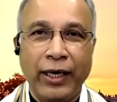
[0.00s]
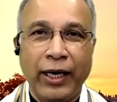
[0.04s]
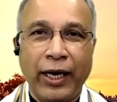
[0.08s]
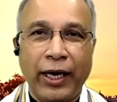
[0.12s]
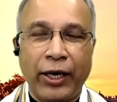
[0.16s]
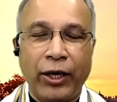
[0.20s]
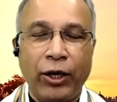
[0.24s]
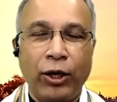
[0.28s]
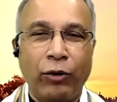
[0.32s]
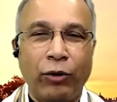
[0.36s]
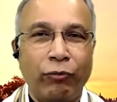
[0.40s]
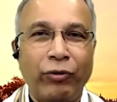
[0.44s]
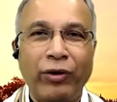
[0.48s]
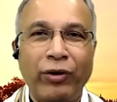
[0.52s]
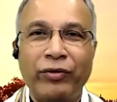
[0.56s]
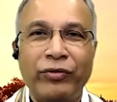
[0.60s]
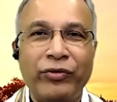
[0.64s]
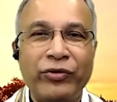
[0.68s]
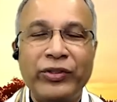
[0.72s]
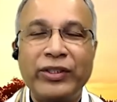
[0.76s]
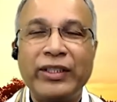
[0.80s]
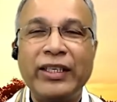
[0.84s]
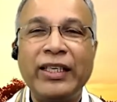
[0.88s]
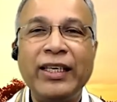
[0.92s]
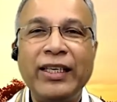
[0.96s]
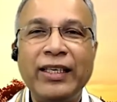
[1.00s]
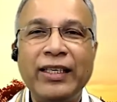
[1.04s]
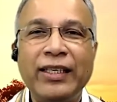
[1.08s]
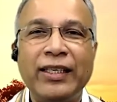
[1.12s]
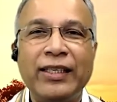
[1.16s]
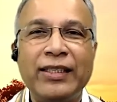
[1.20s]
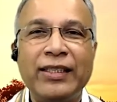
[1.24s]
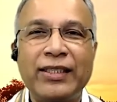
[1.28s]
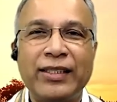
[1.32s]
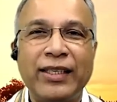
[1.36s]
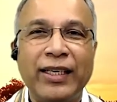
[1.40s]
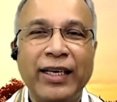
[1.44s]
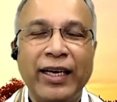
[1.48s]
We've seen
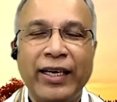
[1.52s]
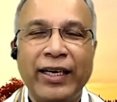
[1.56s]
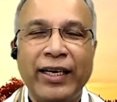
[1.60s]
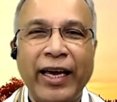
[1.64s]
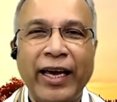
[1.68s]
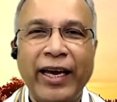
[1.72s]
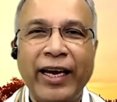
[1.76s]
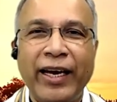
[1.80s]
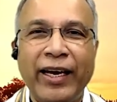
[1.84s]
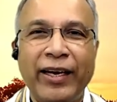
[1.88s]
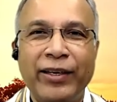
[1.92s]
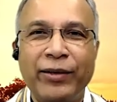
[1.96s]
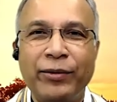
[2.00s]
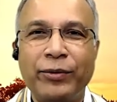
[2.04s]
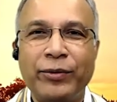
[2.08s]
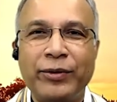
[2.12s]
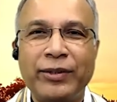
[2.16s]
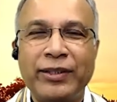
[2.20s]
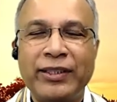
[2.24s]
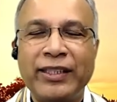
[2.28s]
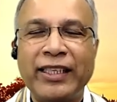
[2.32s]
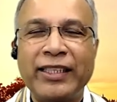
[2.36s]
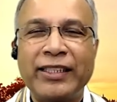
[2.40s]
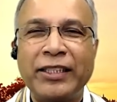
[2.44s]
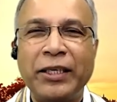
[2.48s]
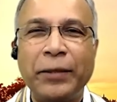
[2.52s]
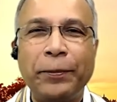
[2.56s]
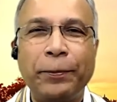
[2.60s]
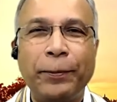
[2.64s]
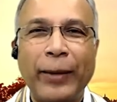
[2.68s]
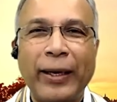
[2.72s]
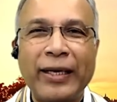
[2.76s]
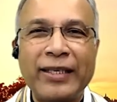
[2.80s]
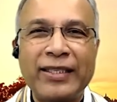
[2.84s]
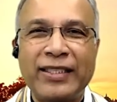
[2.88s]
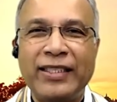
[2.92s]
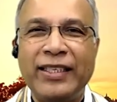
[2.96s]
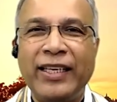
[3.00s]
this 60
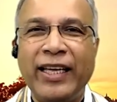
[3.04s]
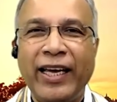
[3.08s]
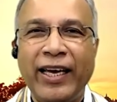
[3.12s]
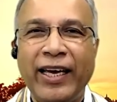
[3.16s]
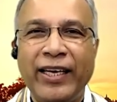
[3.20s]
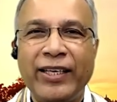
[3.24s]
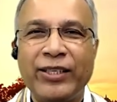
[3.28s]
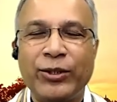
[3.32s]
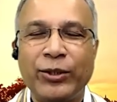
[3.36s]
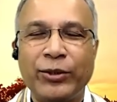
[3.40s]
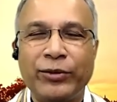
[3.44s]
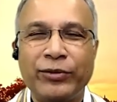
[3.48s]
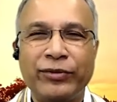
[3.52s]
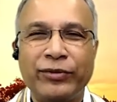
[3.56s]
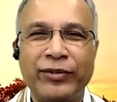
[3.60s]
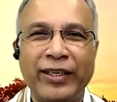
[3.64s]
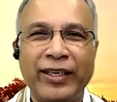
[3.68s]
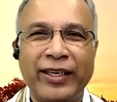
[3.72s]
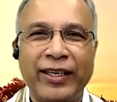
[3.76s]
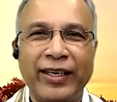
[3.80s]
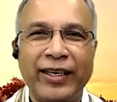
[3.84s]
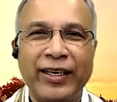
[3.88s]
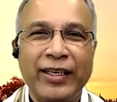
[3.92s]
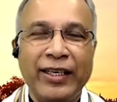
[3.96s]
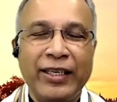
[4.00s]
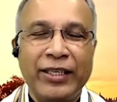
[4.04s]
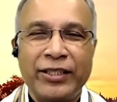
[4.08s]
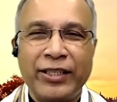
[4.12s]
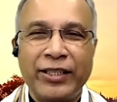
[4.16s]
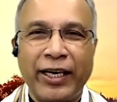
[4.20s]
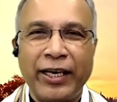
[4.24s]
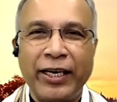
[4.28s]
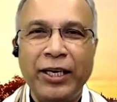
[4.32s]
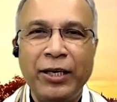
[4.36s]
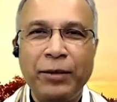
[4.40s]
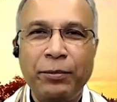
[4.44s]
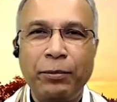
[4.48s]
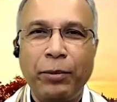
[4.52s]
plus days of
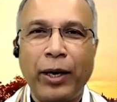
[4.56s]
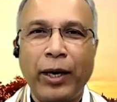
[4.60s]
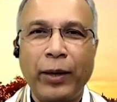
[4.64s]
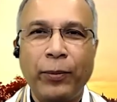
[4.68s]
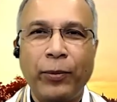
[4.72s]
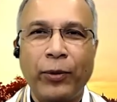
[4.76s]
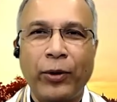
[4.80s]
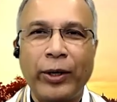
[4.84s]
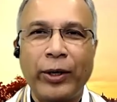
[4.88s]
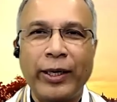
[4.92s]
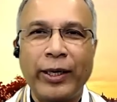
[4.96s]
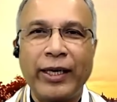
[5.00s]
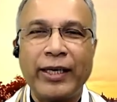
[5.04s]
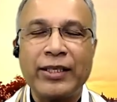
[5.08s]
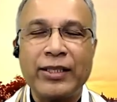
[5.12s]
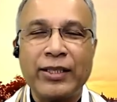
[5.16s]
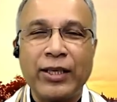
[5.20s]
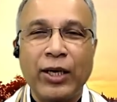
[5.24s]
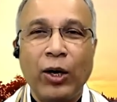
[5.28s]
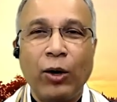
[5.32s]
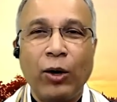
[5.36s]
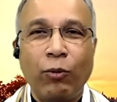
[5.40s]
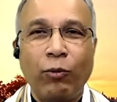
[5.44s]
Shaheen Bagh protests.